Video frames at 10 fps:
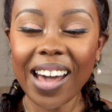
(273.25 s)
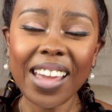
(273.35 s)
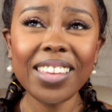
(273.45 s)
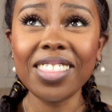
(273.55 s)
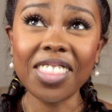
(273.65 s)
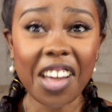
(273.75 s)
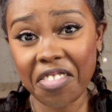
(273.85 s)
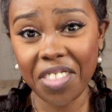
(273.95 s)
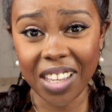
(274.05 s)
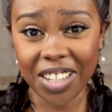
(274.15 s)
I
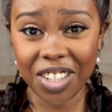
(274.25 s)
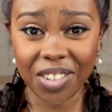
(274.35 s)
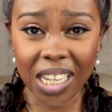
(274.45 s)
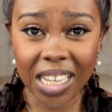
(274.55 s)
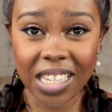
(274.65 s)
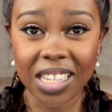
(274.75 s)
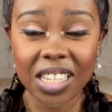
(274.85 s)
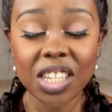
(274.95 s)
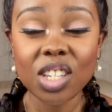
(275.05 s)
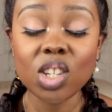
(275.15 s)
love this, you guys.
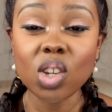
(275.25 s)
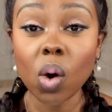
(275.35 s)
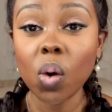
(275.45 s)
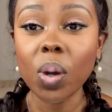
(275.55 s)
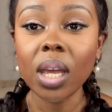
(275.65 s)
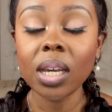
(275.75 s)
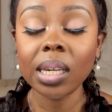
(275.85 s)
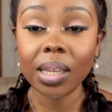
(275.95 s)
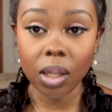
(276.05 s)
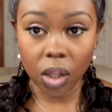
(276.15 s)
This is so
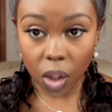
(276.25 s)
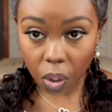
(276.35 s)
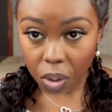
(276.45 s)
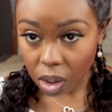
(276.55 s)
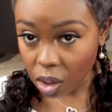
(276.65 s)
cute.